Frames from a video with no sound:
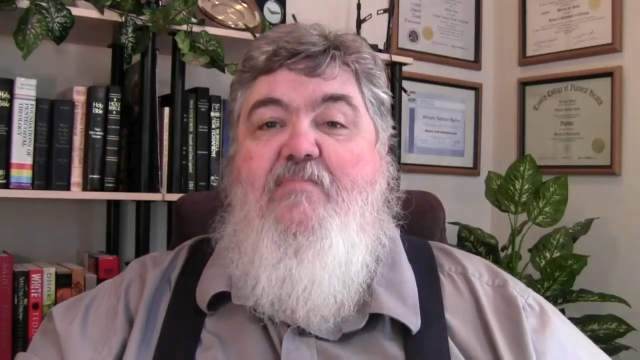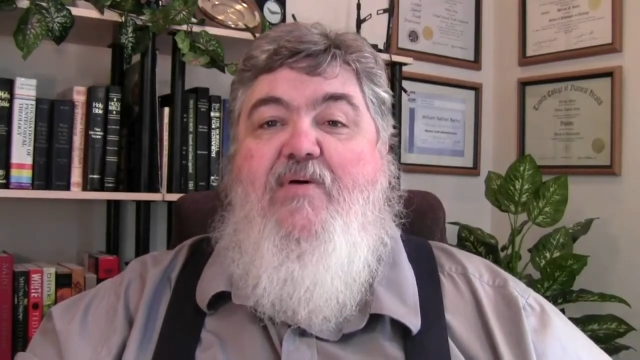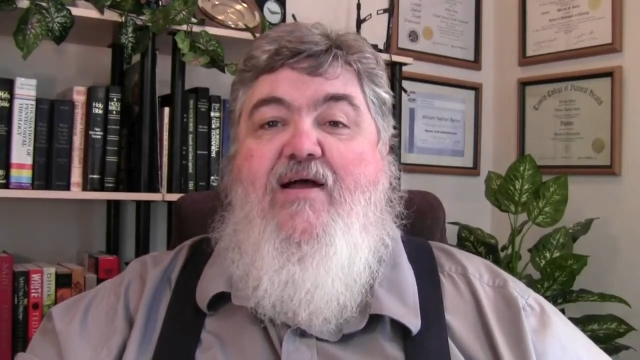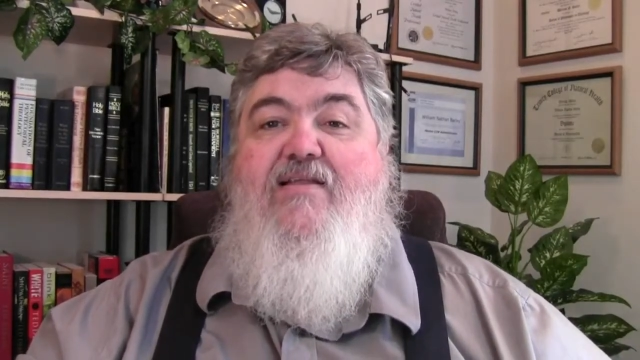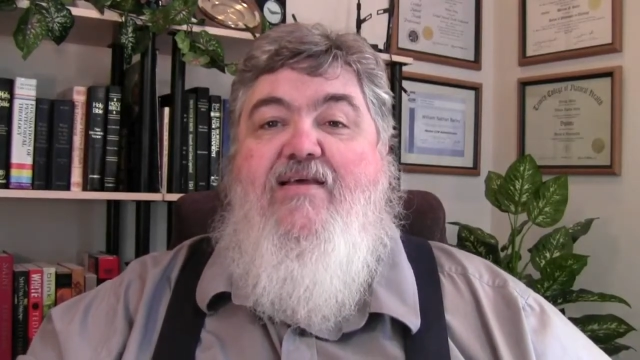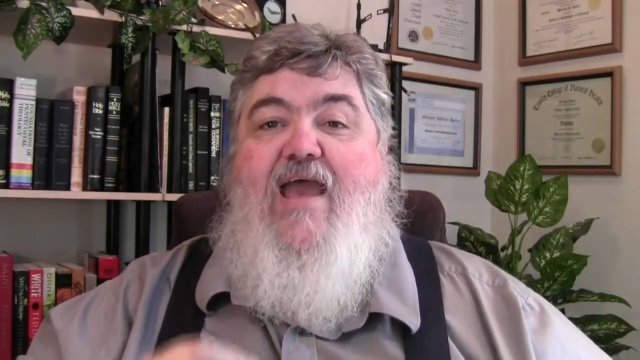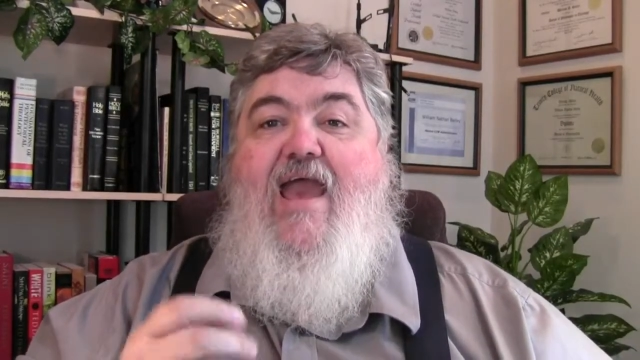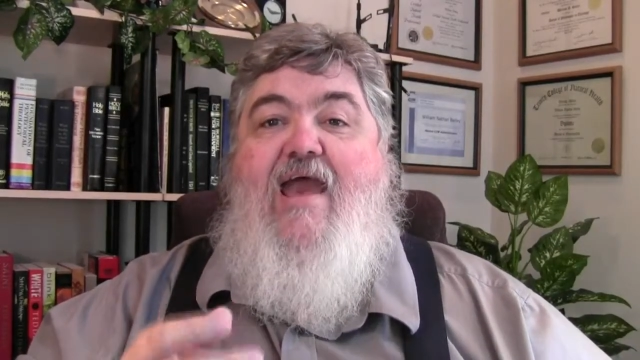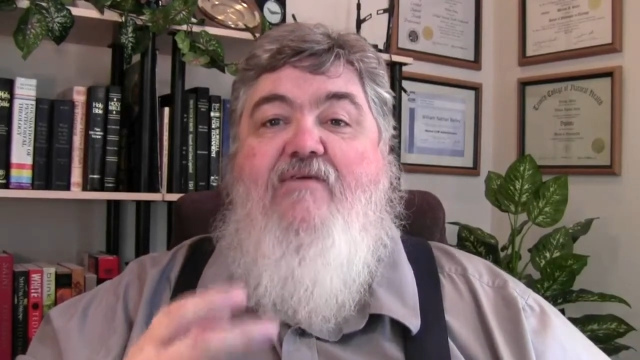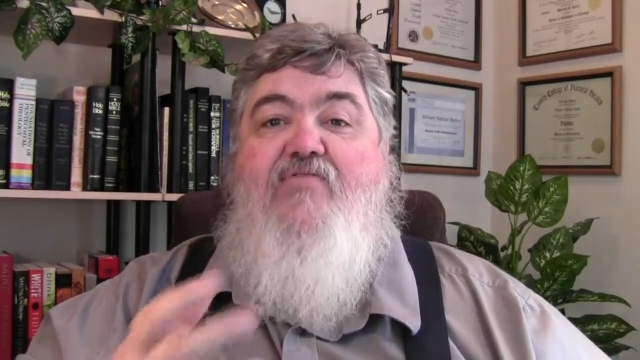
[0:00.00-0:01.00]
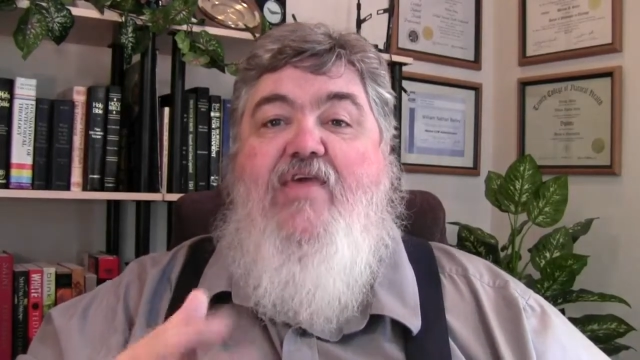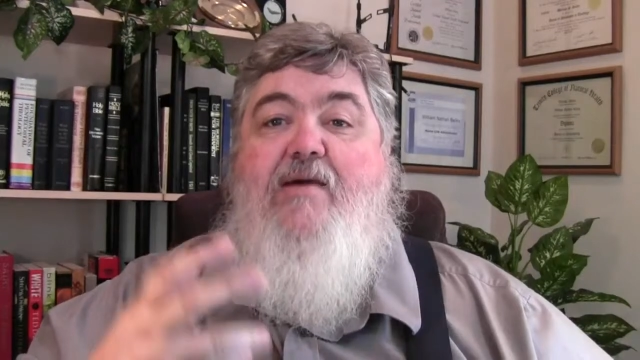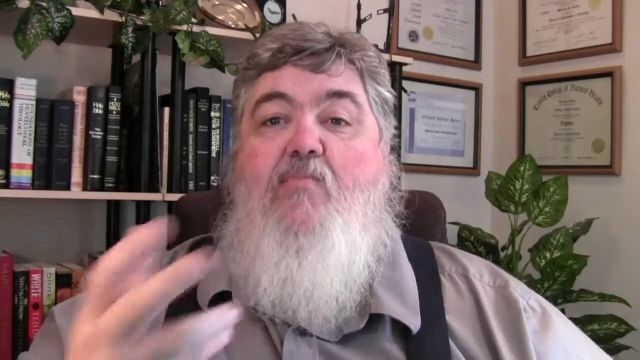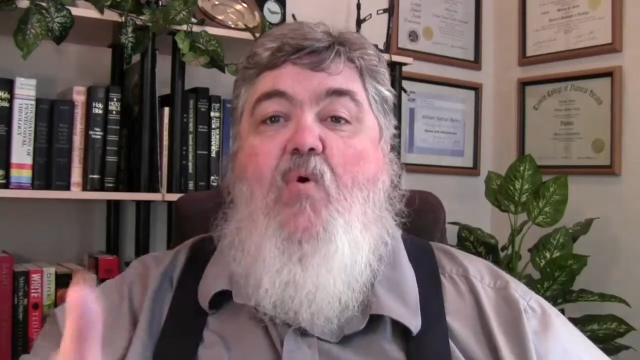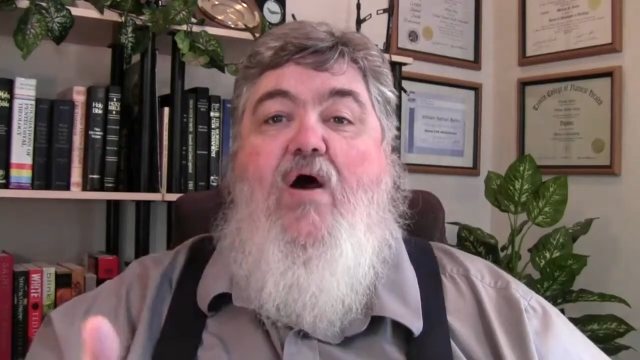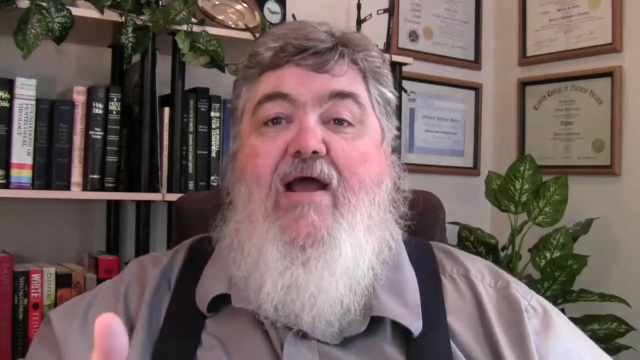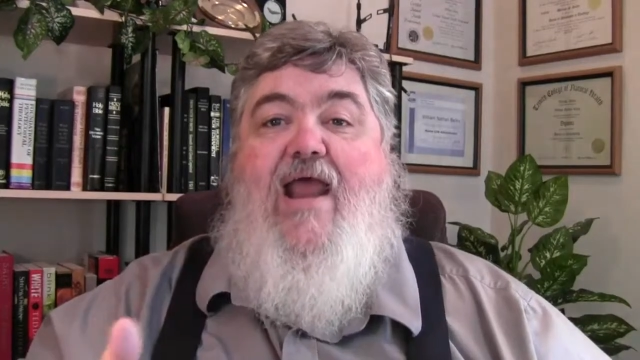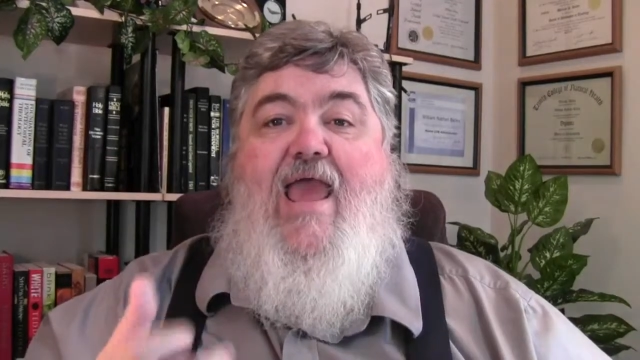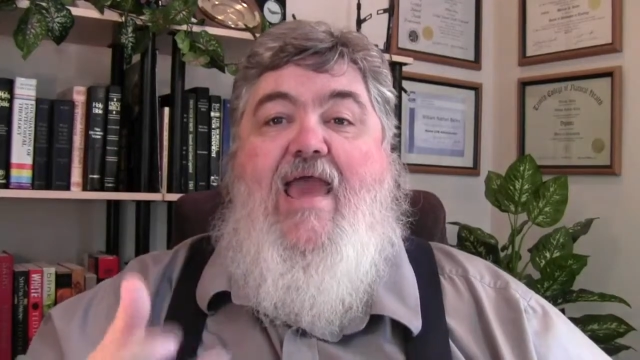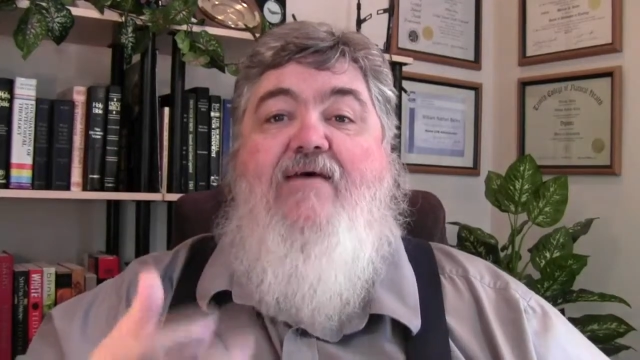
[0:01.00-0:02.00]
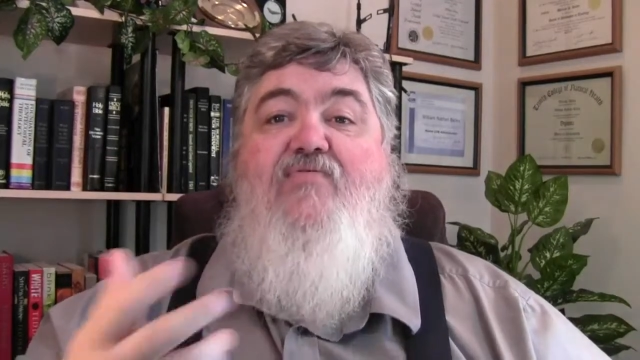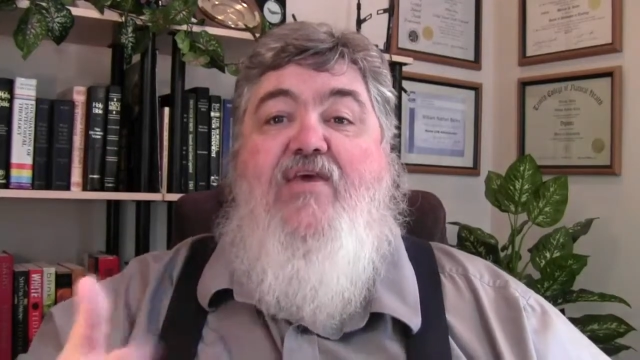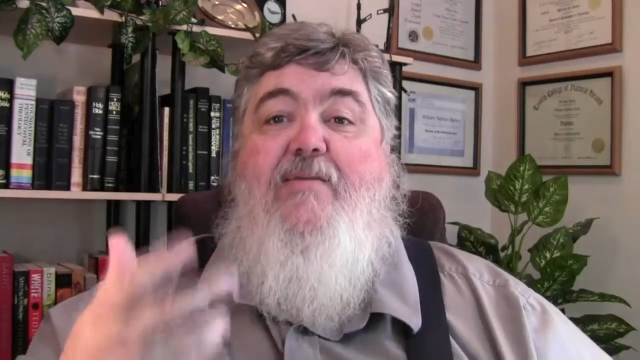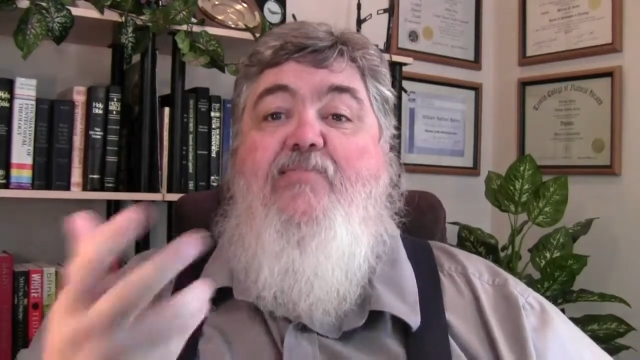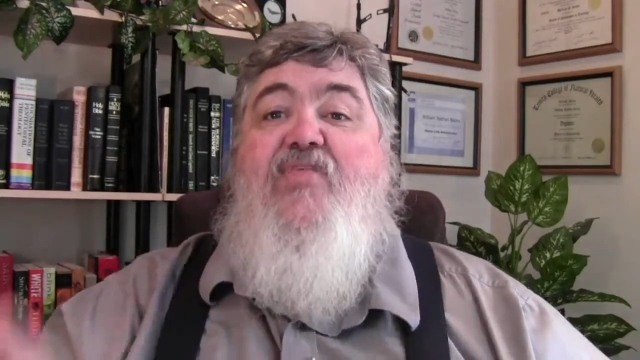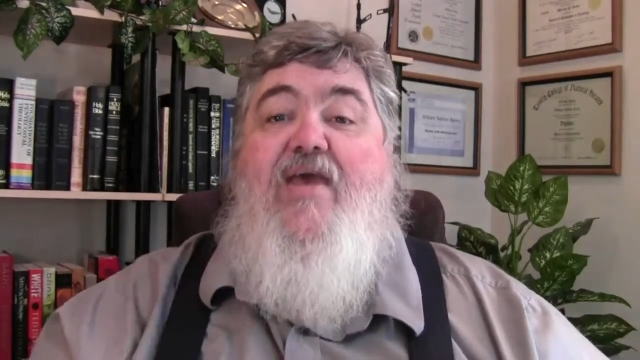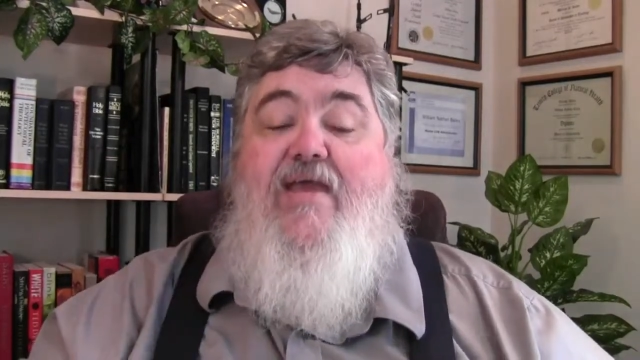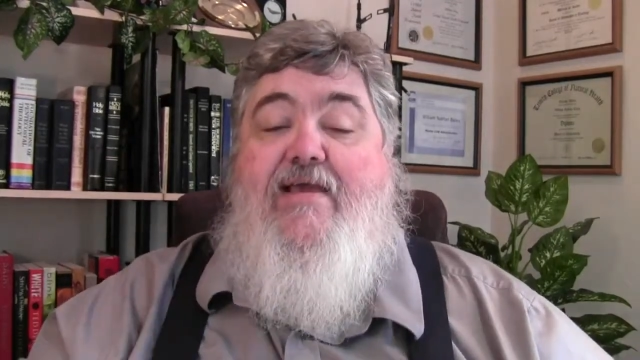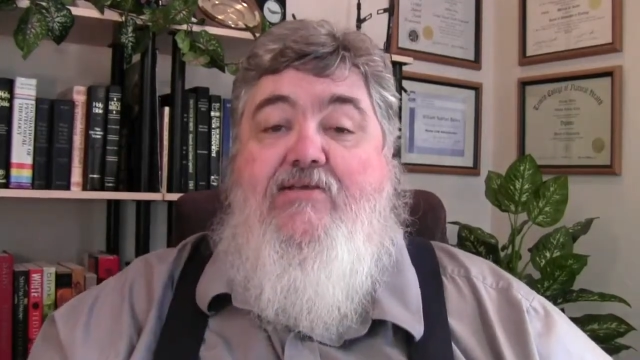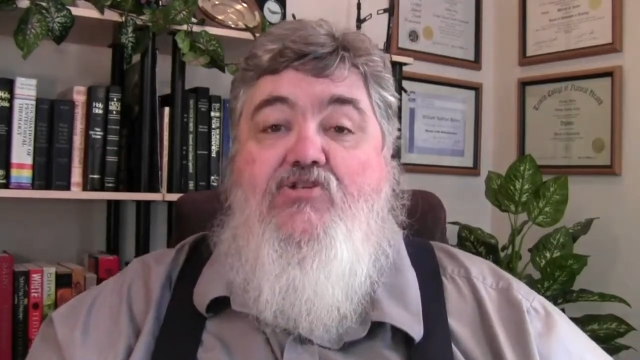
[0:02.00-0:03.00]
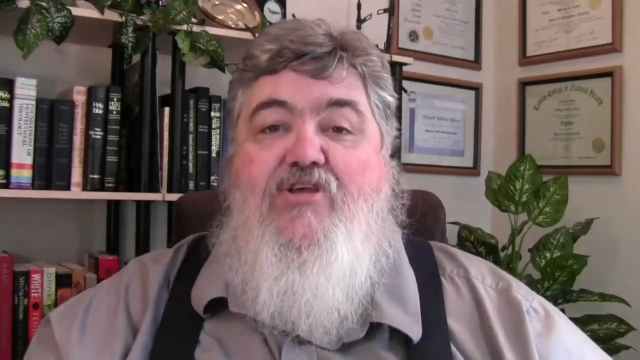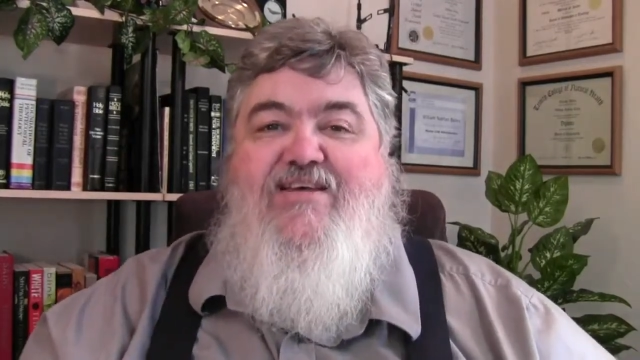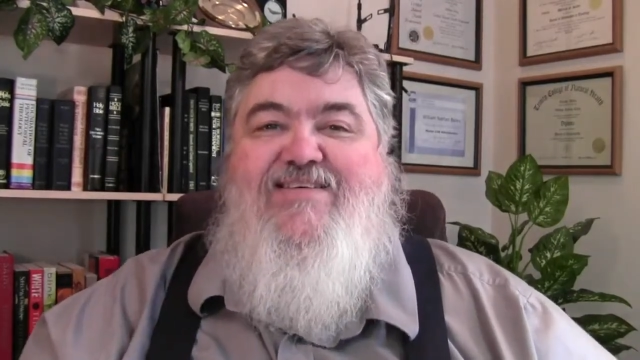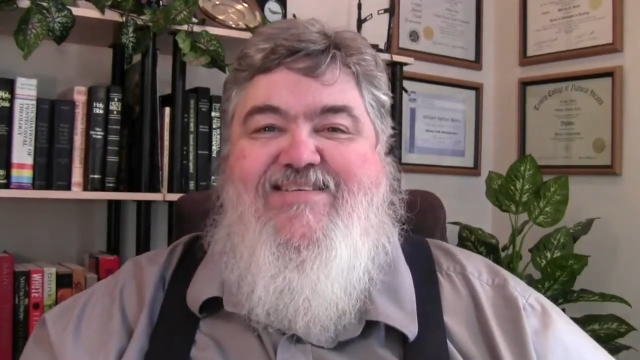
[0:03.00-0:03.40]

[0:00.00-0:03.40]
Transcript: but have them what? Have them things.